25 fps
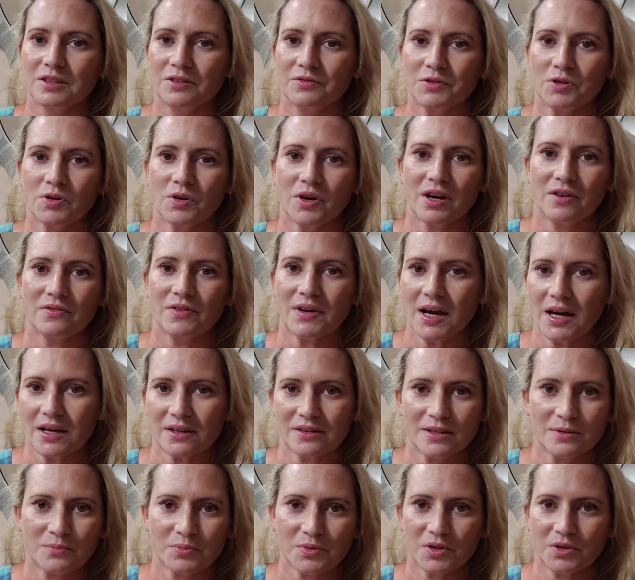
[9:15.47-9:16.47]
If you have
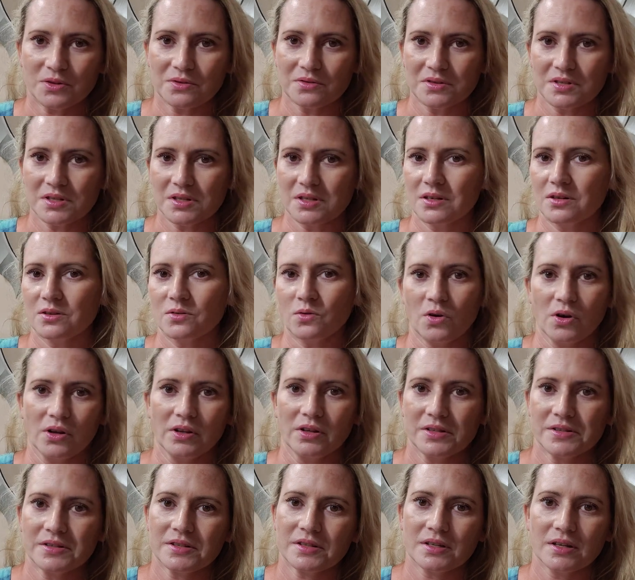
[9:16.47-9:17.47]
acne-prone skin,
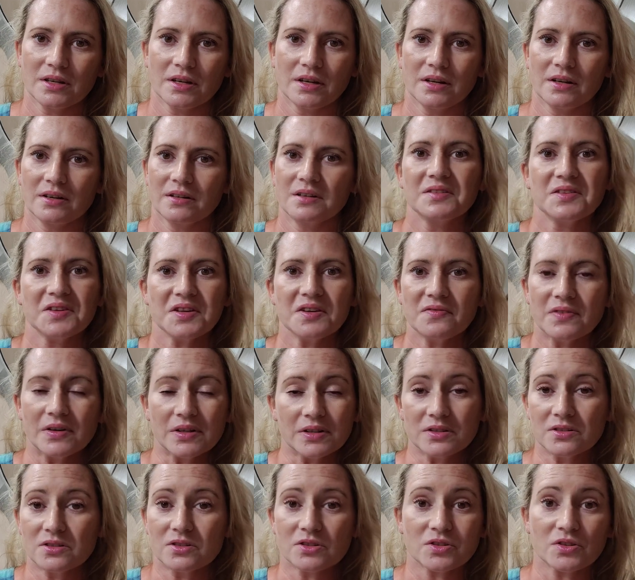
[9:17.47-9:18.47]
oily skin,
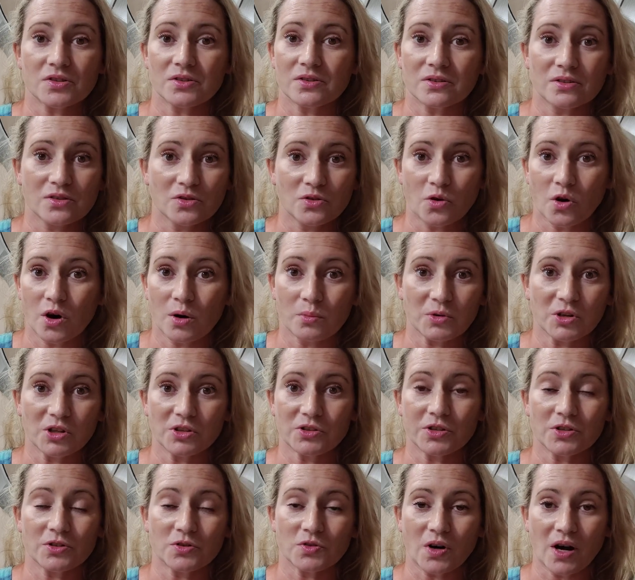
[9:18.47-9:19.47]
even certain
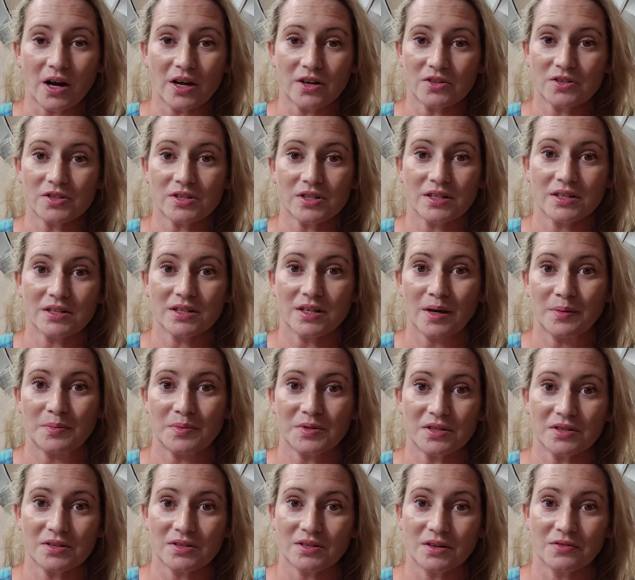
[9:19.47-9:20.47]
normal to drier skin
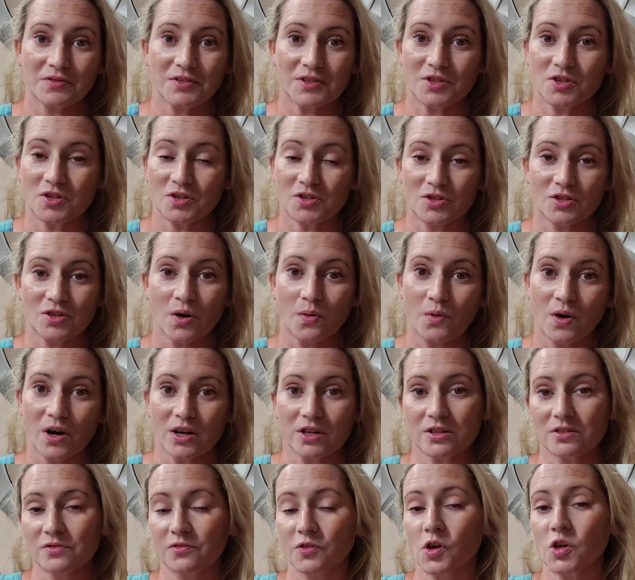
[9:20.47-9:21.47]
types, this stuff is just so
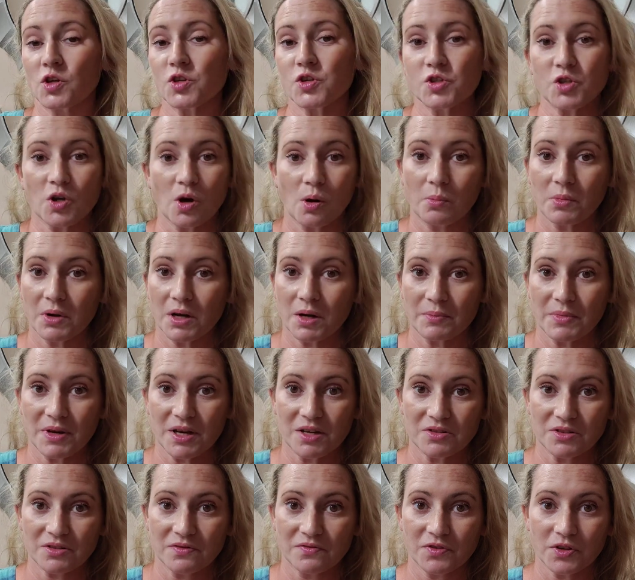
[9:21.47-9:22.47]
wonderful. So many
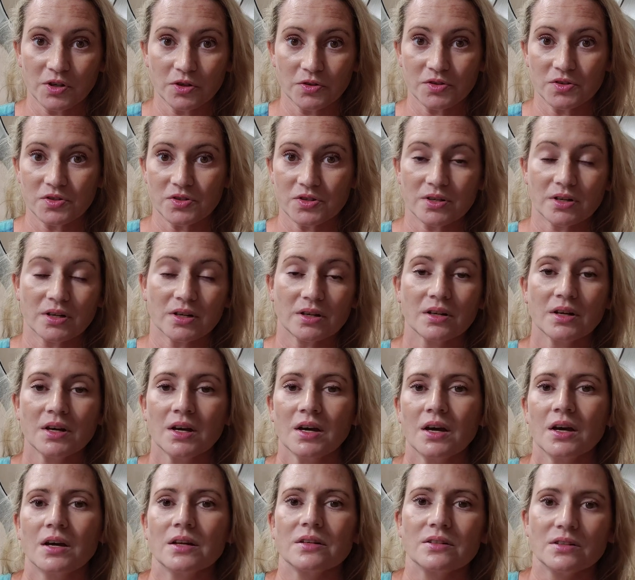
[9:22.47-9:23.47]
amazing filters in it.
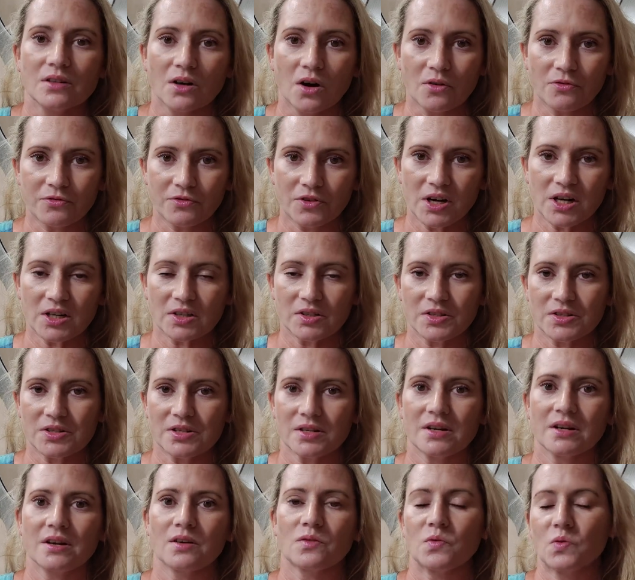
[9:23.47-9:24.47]
No
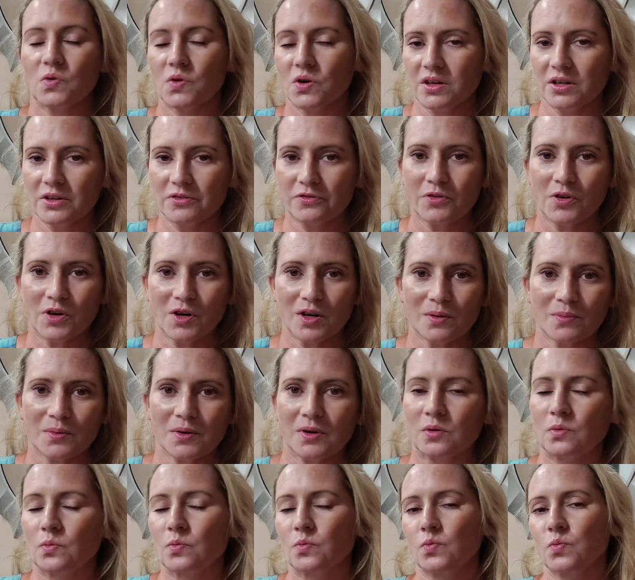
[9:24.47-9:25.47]
fragrance in it. Really
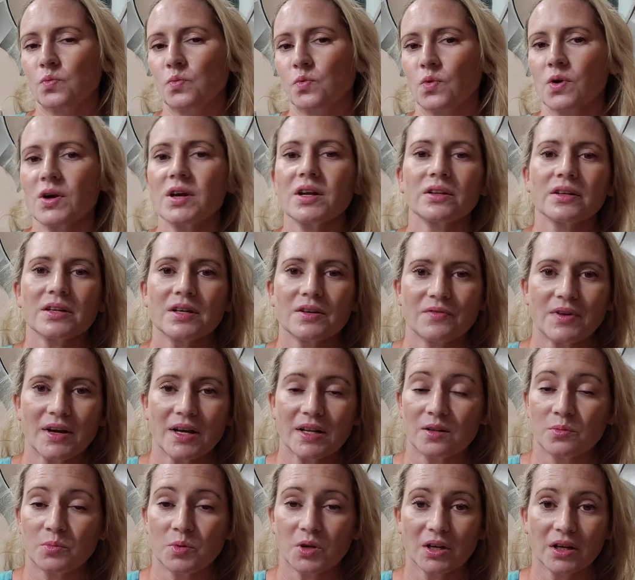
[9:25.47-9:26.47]
affordable. Really
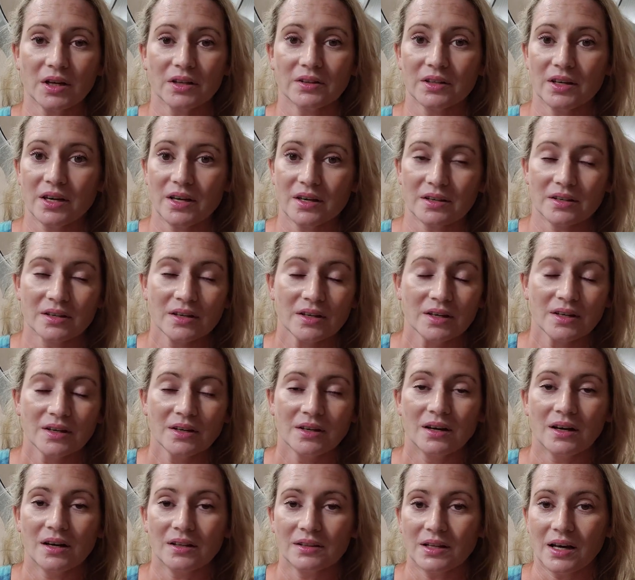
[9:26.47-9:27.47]
available on like
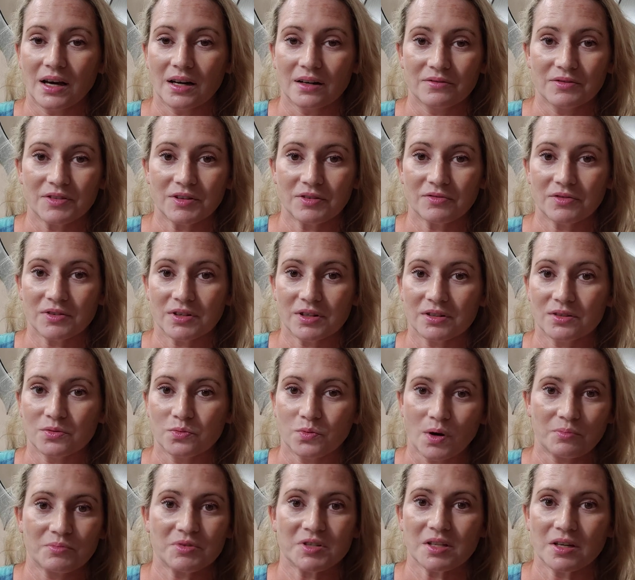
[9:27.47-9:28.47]
a lot of different
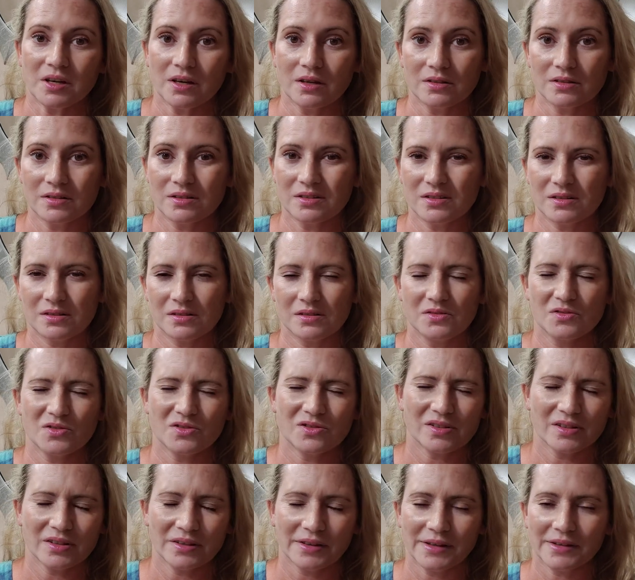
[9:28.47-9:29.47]
websites,
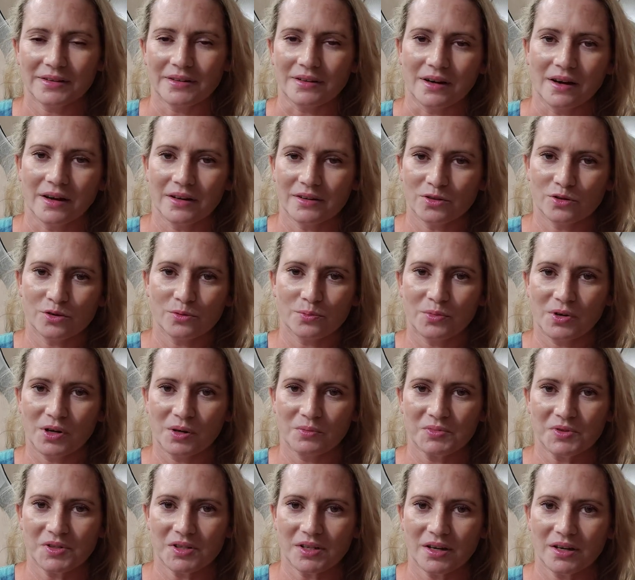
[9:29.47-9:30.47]
usually like the HUD Group
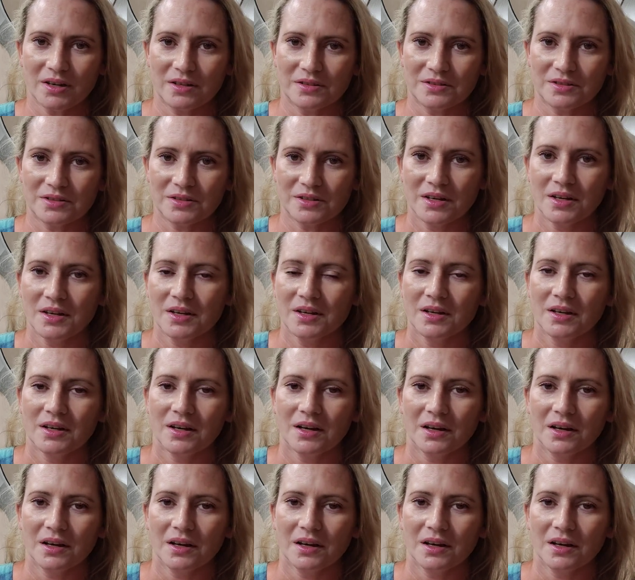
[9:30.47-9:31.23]
websites,